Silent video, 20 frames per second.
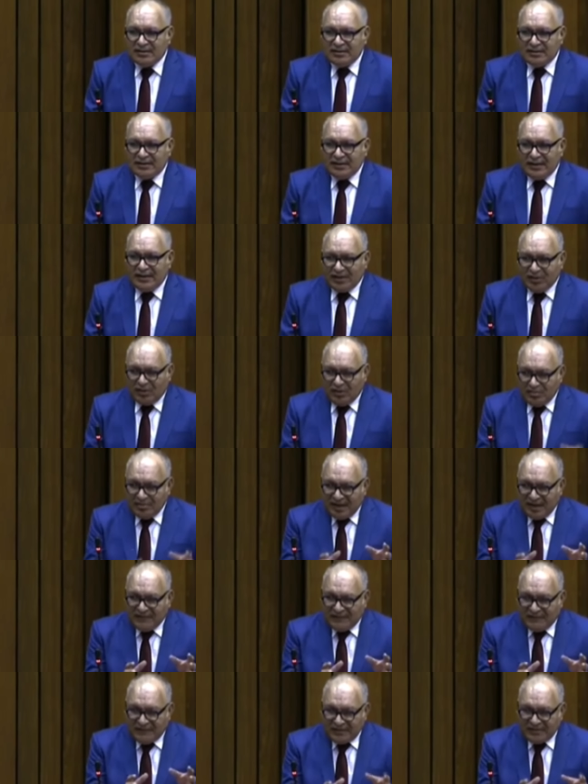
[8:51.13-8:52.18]
The
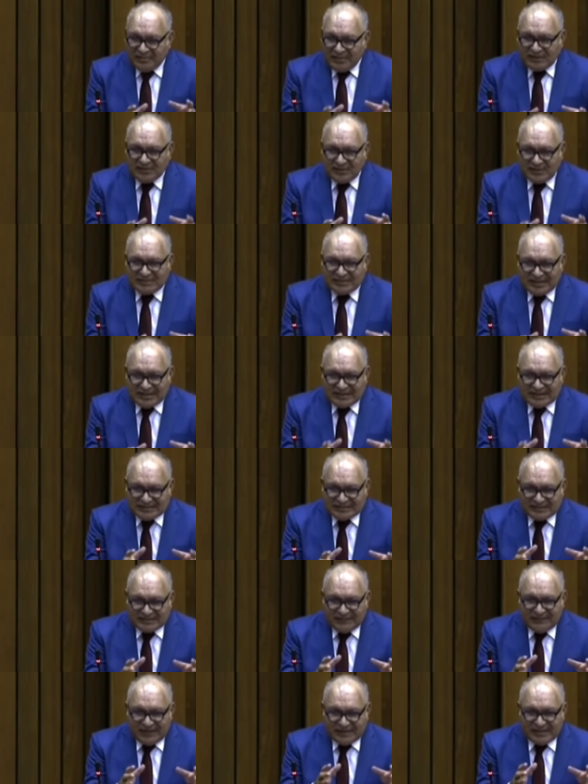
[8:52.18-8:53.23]
economic fundamentals are
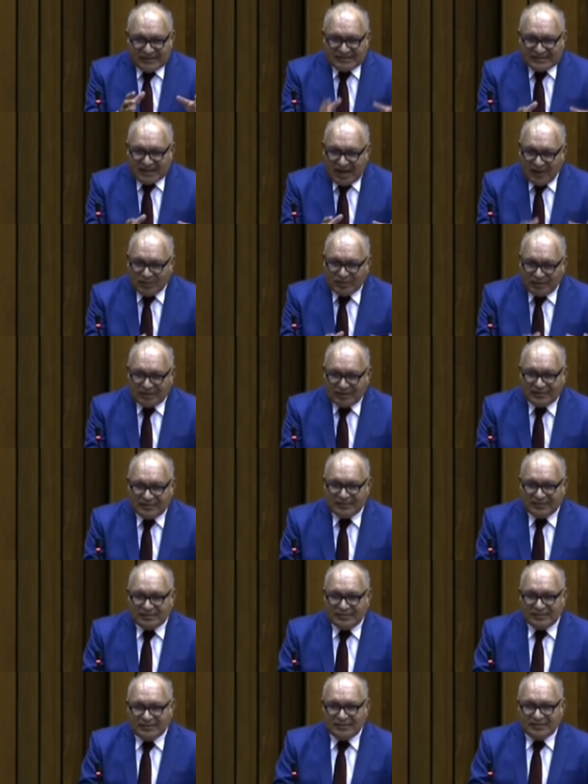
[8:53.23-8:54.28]
very sound.
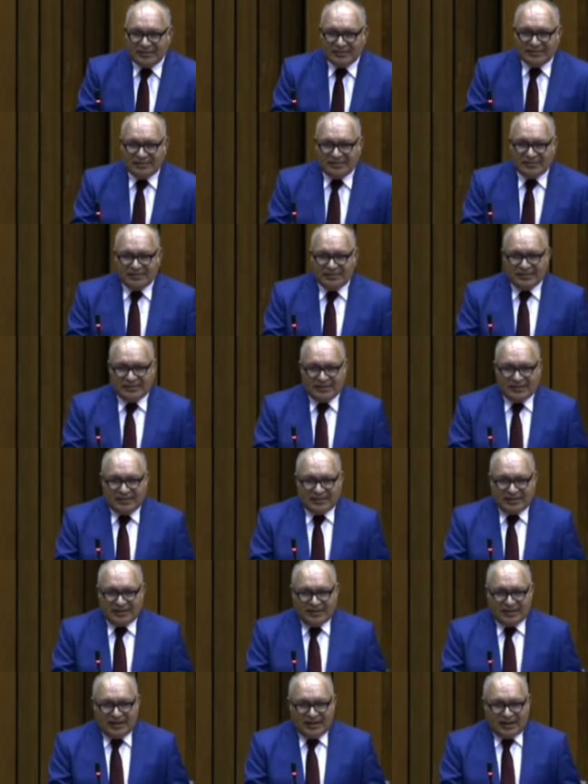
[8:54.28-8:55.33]

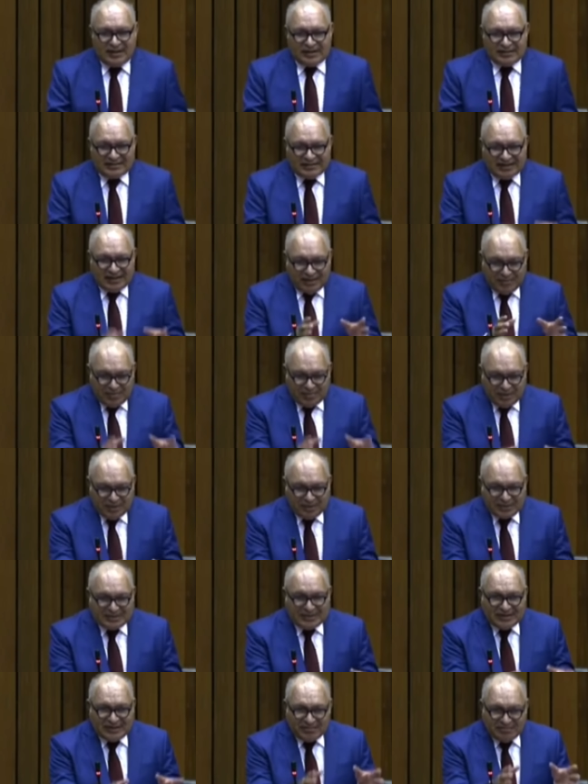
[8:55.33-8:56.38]
It is the
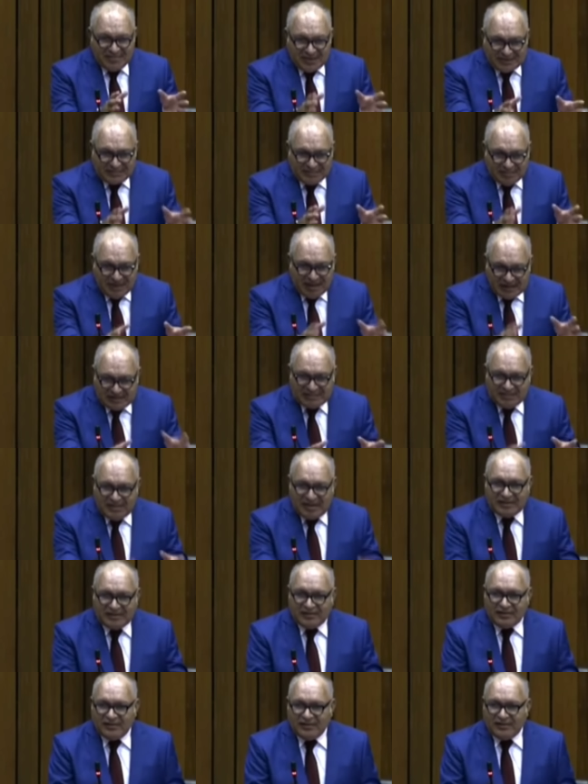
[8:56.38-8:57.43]
abuse and the
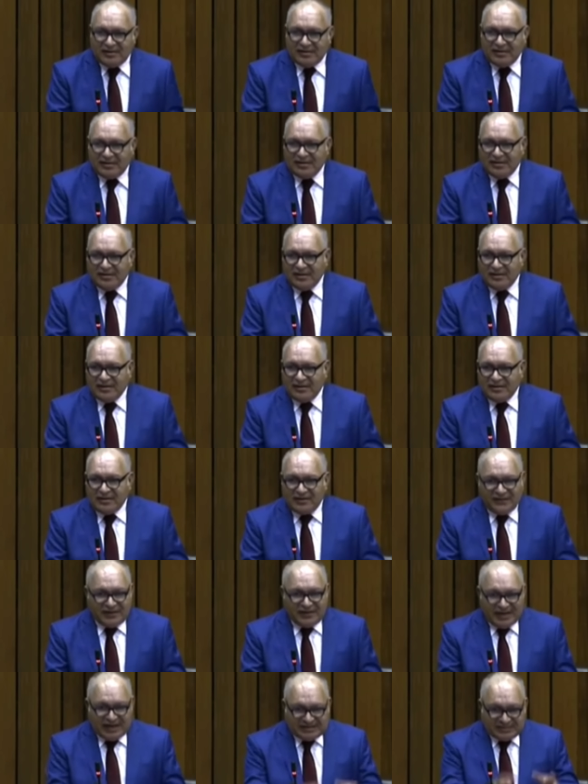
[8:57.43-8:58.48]
mismanagement
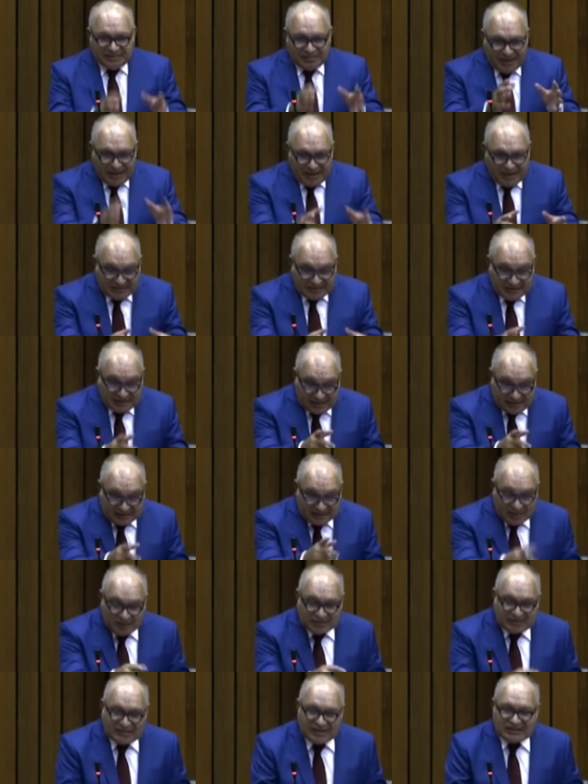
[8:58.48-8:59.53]
of the expenditure that's
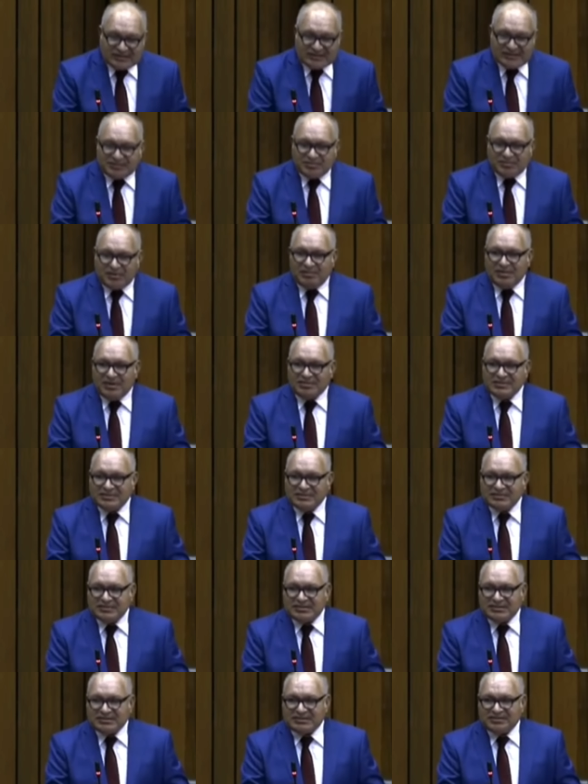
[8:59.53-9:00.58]
causing us these problems,
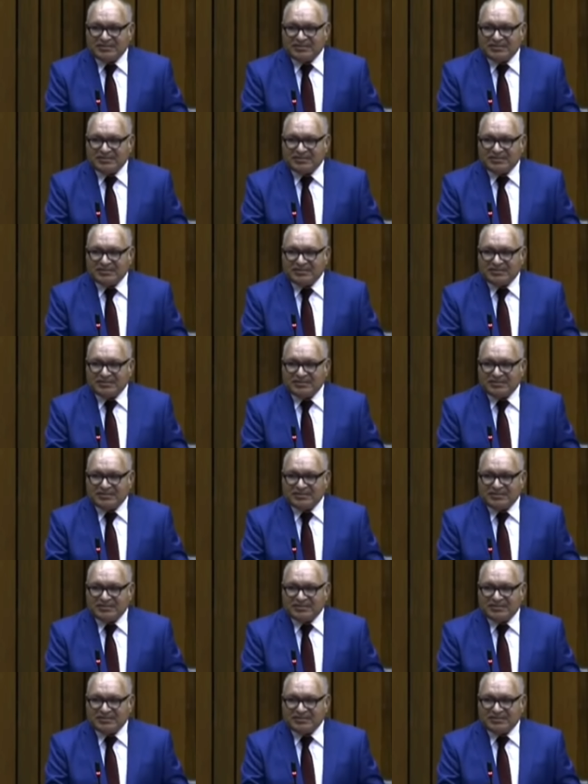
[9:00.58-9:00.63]
Mr.